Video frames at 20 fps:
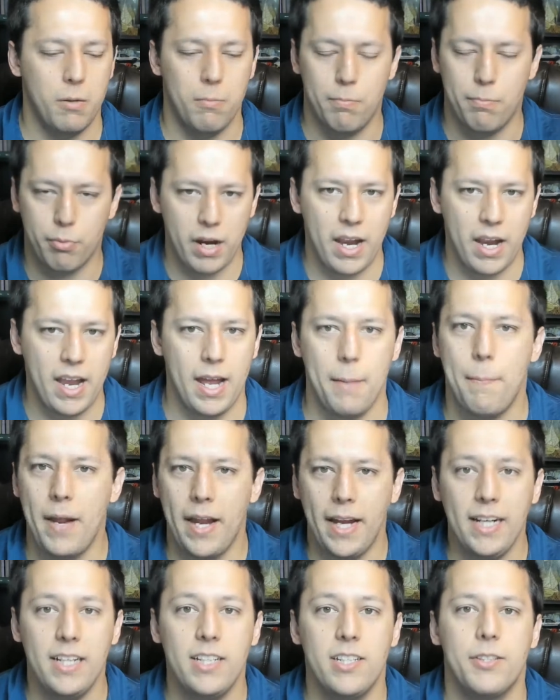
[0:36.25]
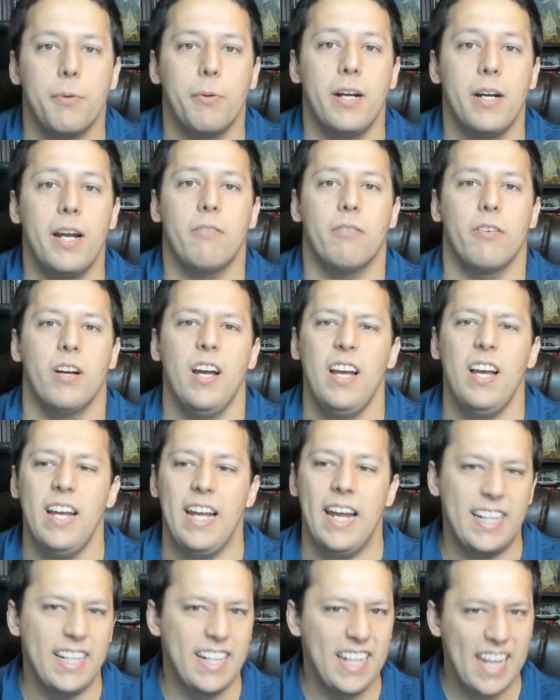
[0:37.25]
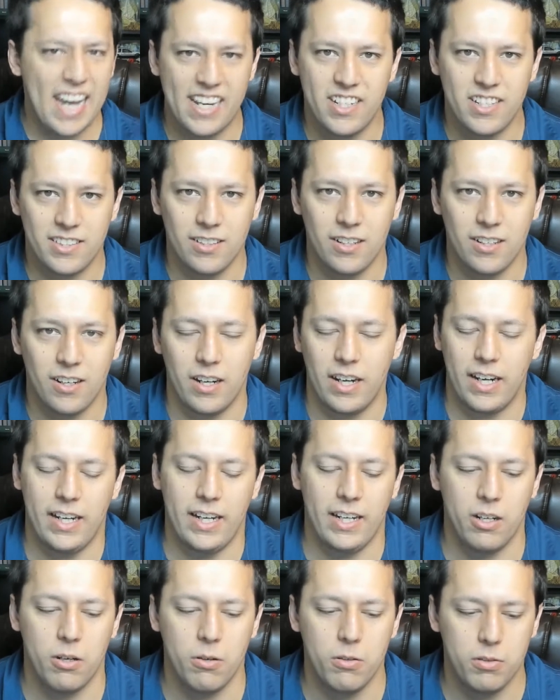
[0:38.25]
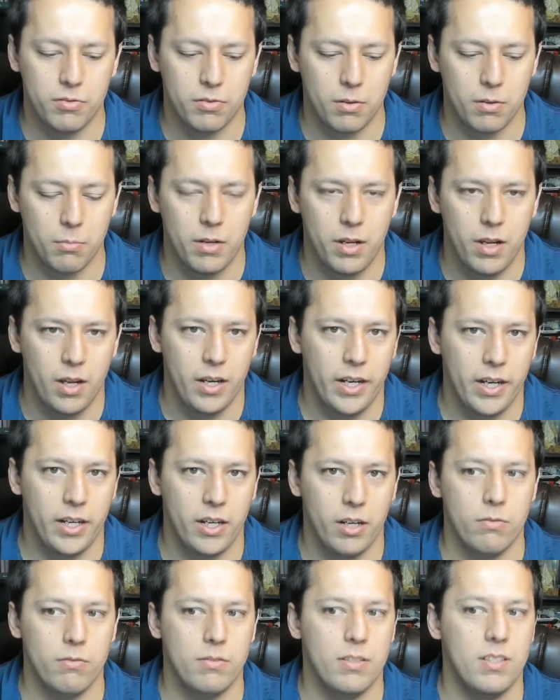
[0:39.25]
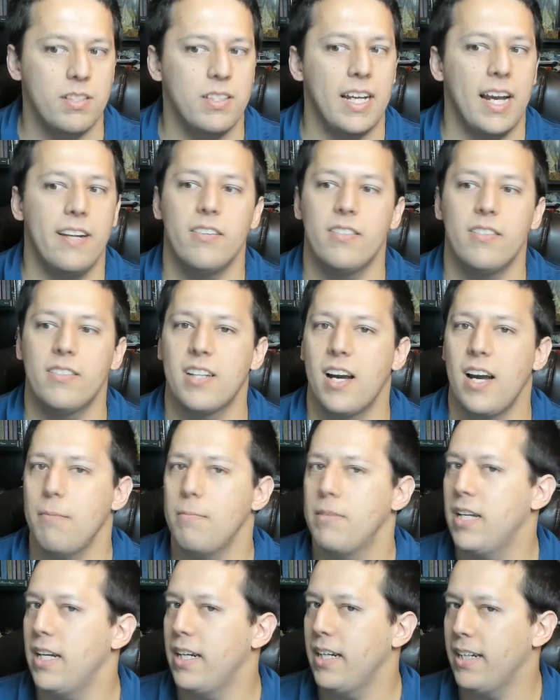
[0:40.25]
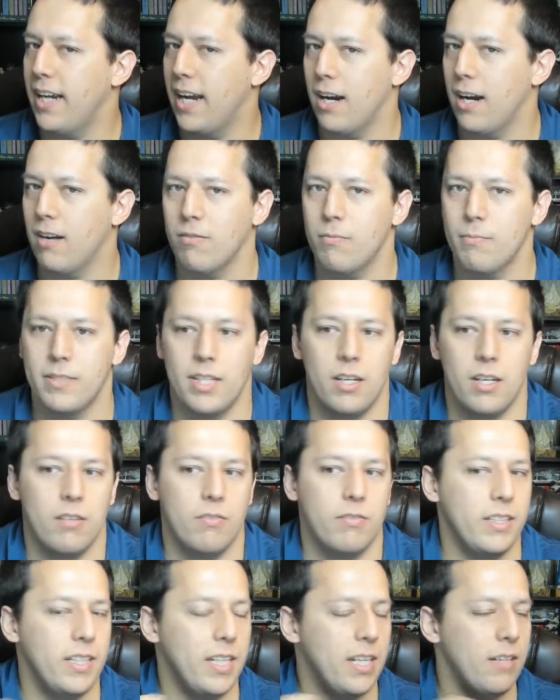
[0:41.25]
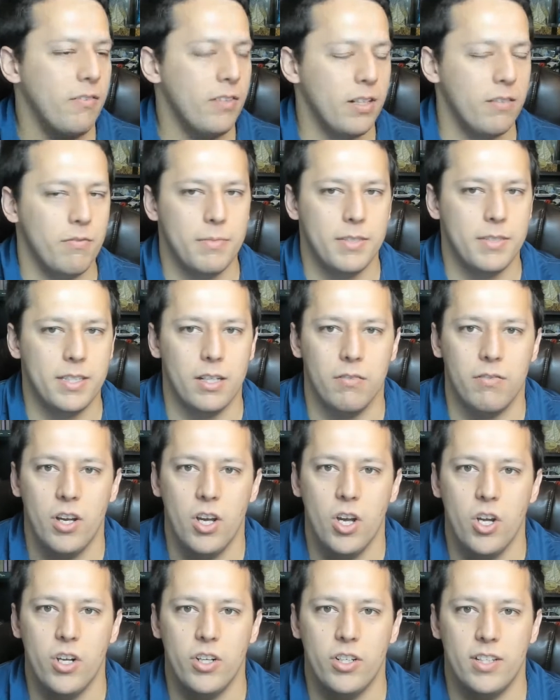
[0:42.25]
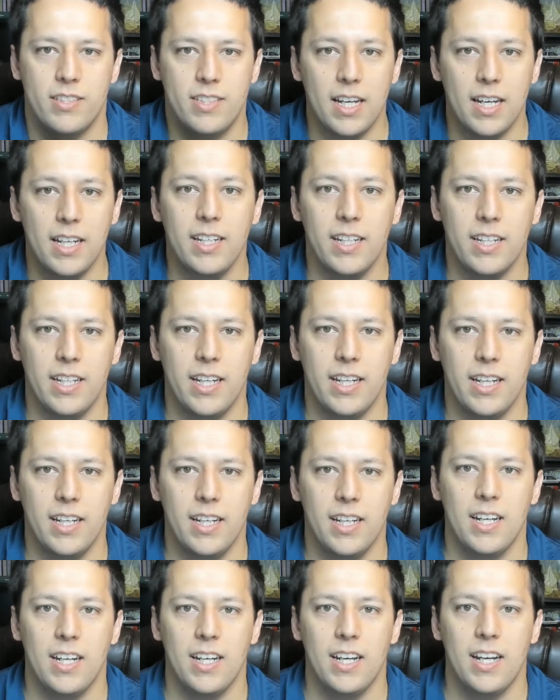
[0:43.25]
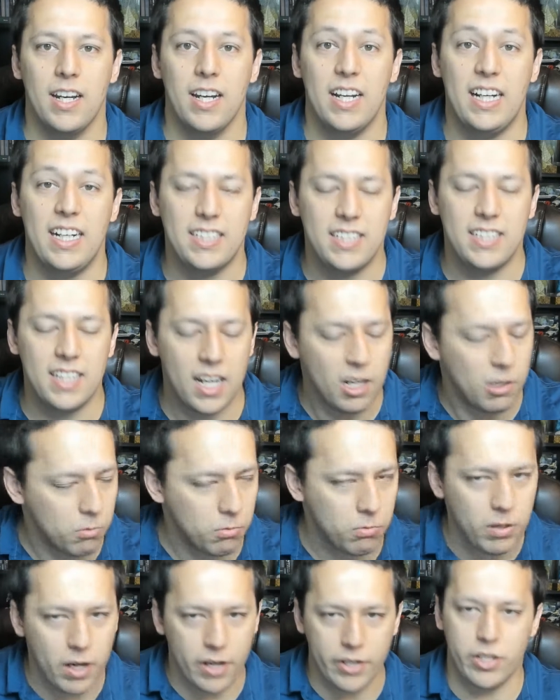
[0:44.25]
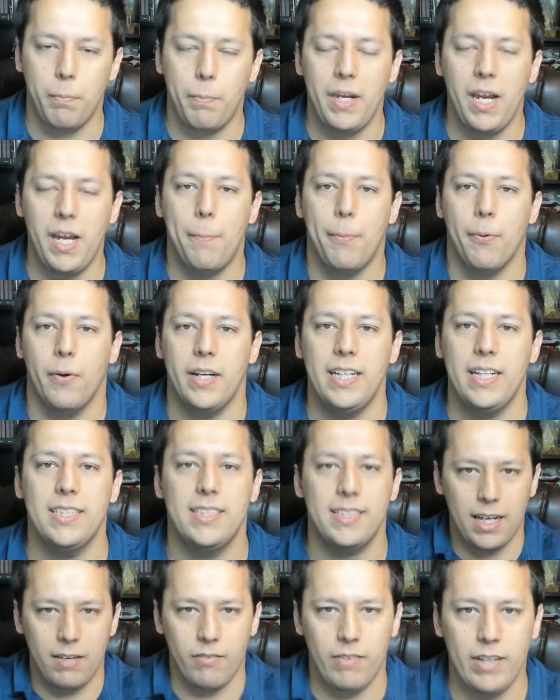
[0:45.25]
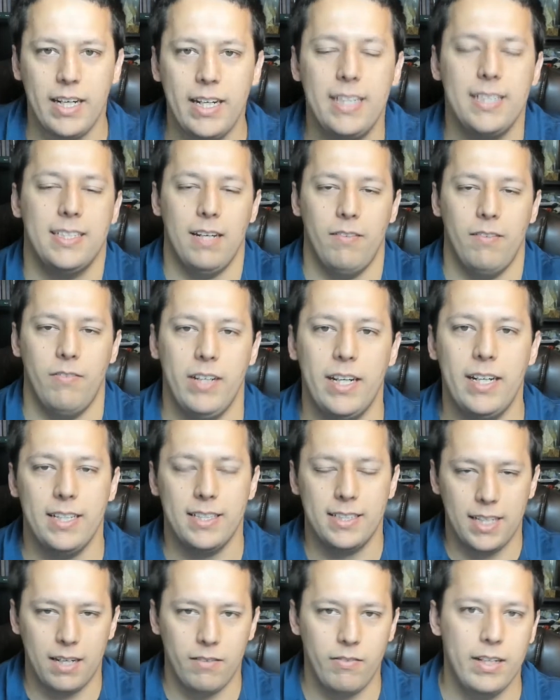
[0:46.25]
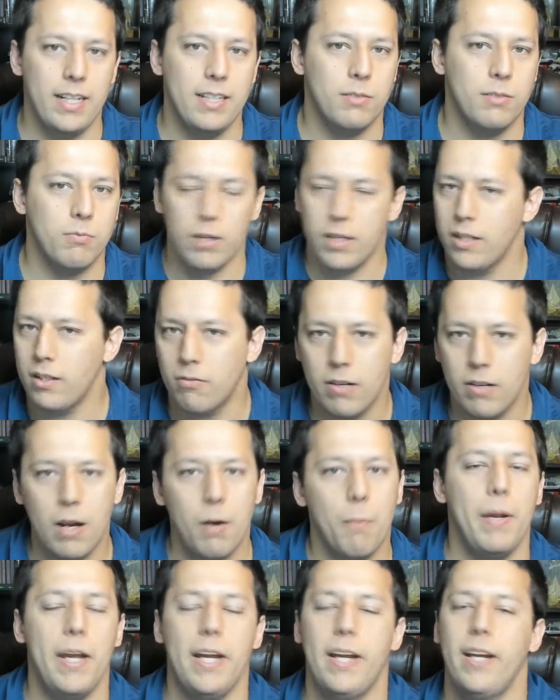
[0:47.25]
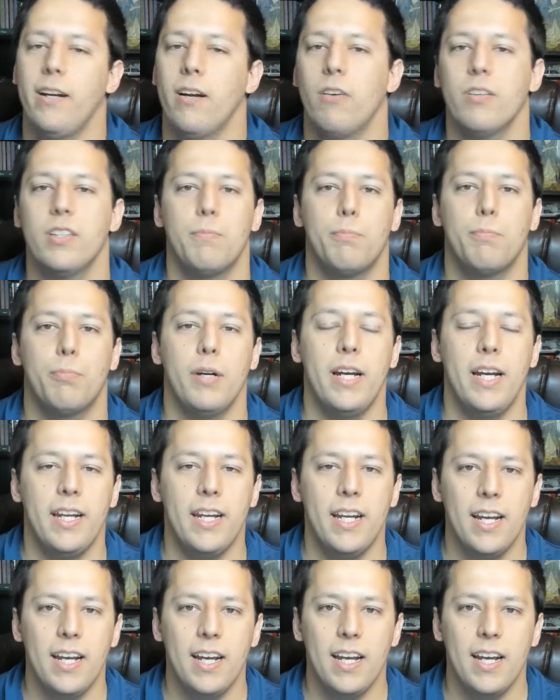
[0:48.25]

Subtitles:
bread, pastry, whatever, it catches on and he goes from, standard time, taking care of himself, giving of himself, to suddenly he's got a rush of people and he's giving and he's giving and he's giving. He's running around baking all this bread.